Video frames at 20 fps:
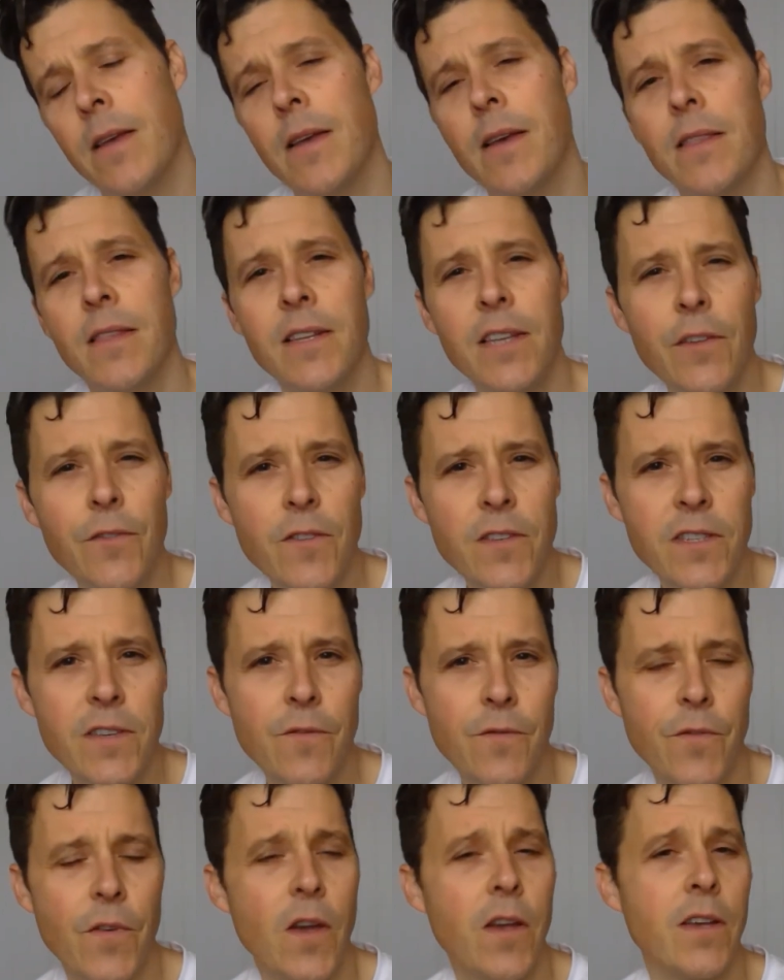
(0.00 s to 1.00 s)
The difference in
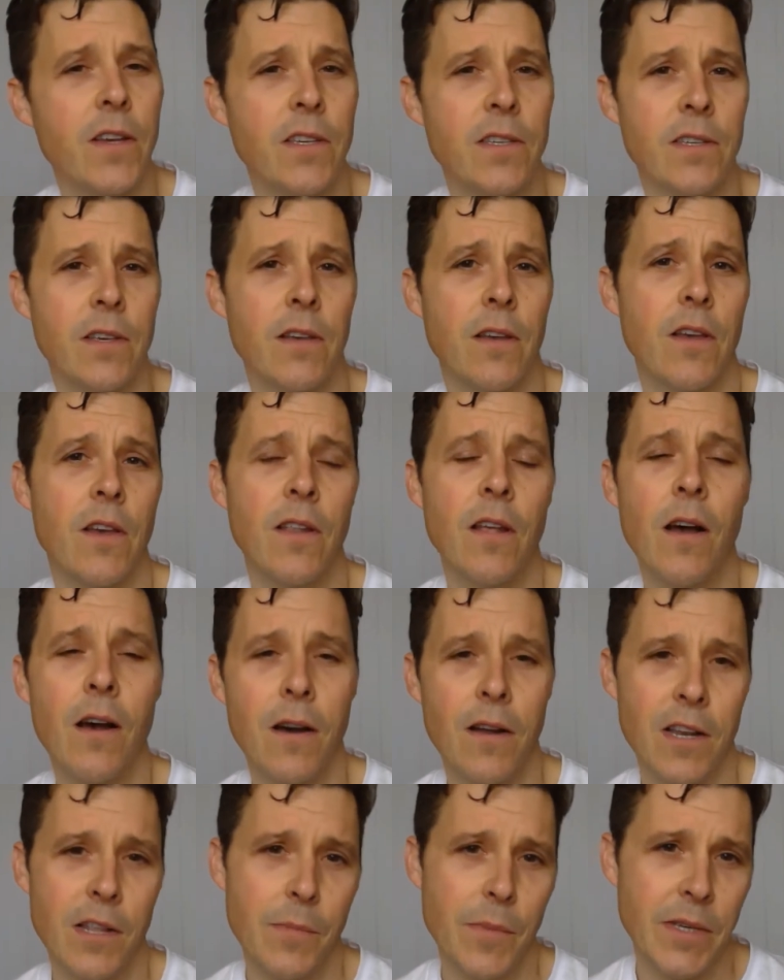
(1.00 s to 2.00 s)
focus could
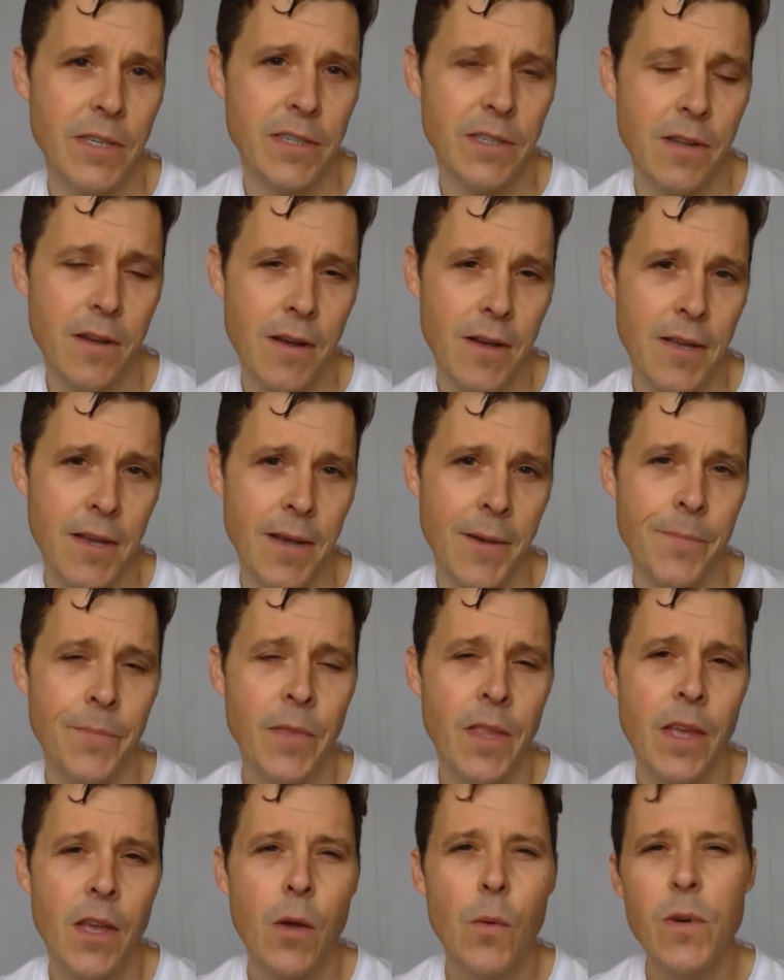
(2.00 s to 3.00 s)
hardly be starker,
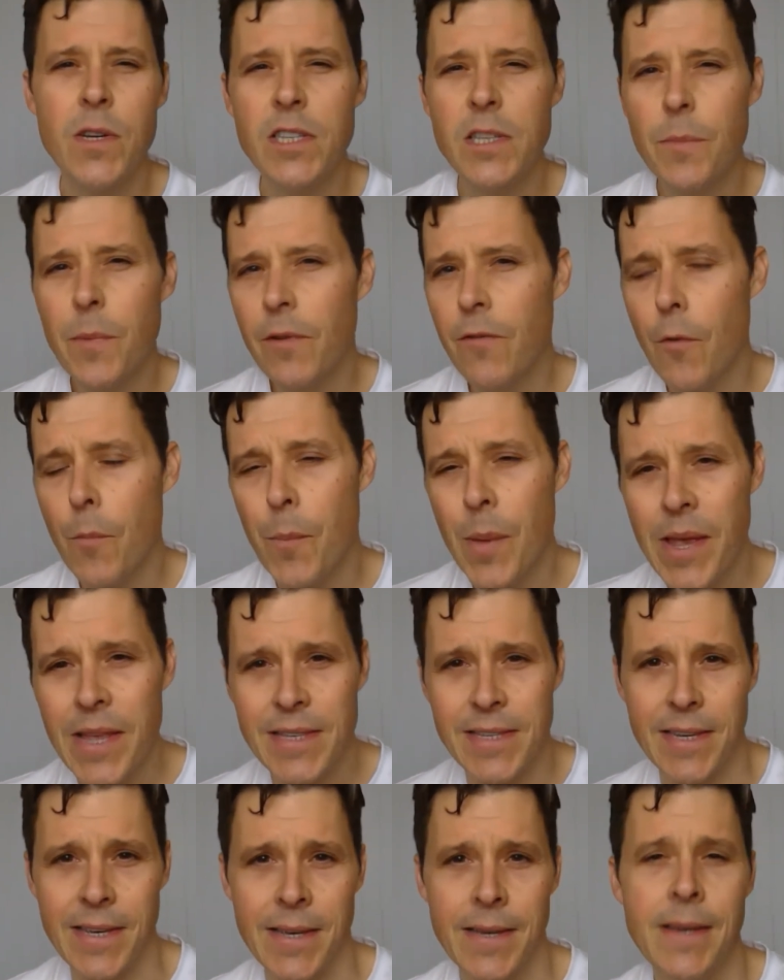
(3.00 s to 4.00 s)
which is a bit of a
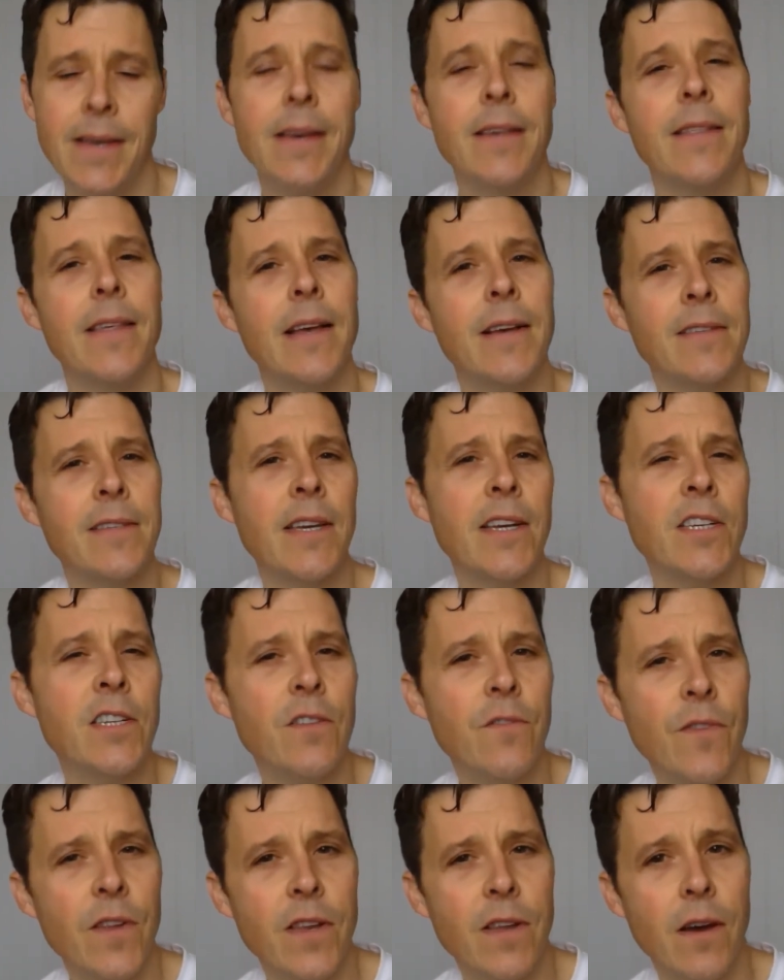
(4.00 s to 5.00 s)
pity. The
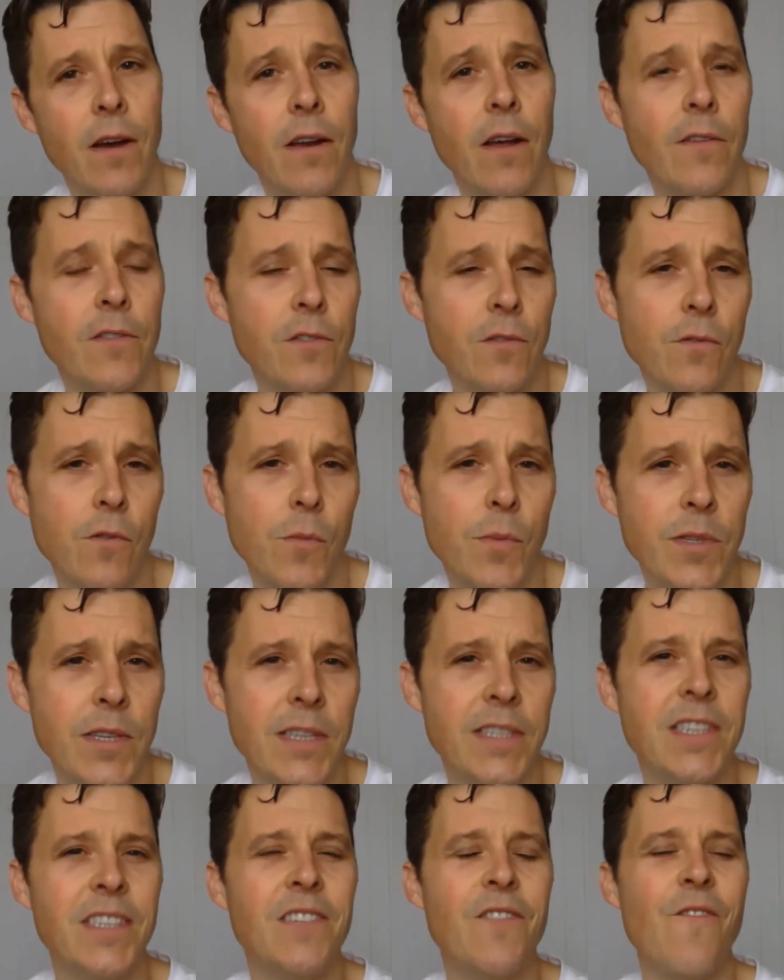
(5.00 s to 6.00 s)
Alsatian vineyard, after all,
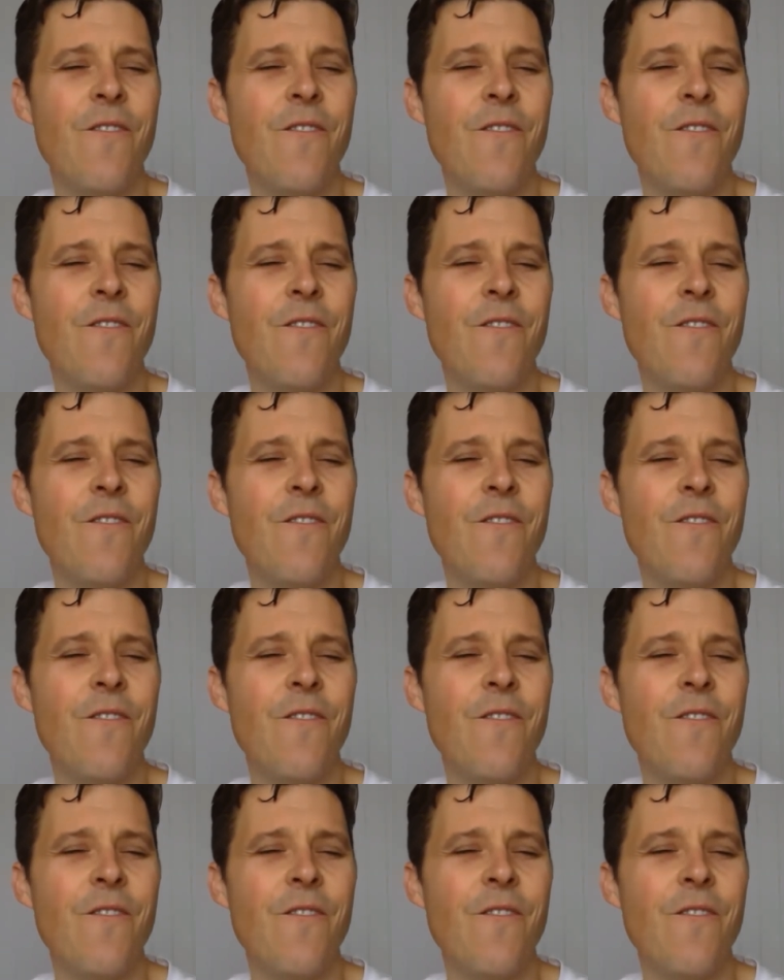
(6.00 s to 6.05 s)
possesses